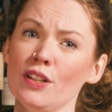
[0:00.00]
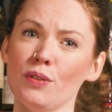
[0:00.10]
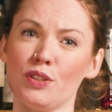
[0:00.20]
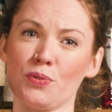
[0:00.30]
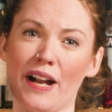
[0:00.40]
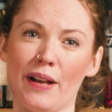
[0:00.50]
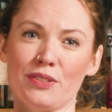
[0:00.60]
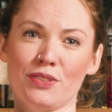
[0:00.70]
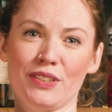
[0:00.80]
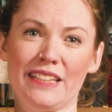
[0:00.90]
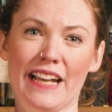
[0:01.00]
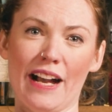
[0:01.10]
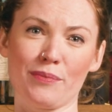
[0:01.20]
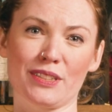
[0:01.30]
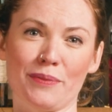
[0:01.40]
which will absolutely
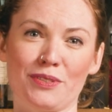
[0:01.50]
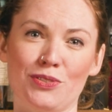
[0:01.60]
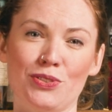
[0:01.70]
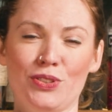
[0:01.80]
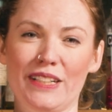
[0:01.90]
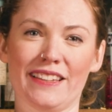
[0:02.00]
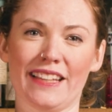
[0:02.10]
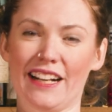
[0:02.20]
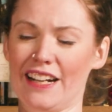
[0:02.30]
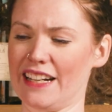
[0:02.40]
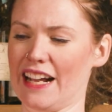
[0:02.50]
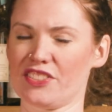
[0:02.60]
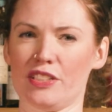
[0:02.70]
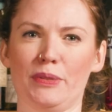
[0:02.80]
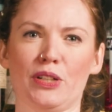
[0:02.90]
substitute in there and
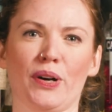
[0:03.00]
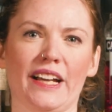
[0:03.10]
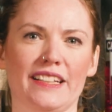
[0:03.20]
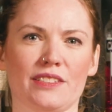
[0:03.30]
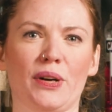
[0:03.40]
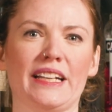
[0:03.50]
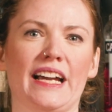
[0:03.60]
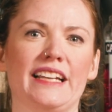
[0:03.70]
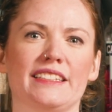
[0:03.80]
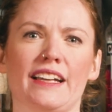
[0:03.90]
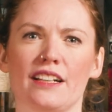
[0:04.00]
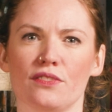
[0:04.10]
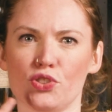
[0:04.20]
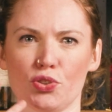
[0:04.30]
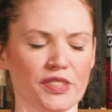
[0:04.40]
actually be it's quite nice and kind
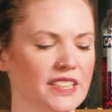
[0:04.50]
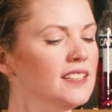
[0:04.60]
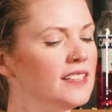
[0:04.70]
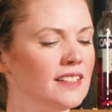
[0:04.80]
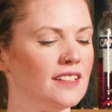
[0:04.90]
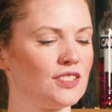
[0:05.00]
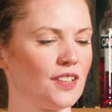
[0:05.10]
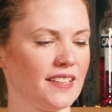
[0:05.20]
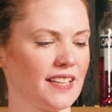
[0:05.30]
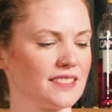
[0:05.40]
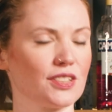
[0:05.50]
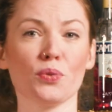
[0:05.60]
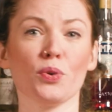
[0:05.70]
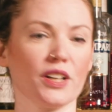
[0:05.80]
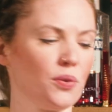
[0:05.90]
of juicy. So I think that's gonna
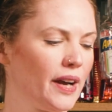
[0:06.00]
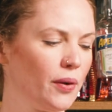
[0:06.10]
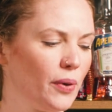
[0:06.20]
work quite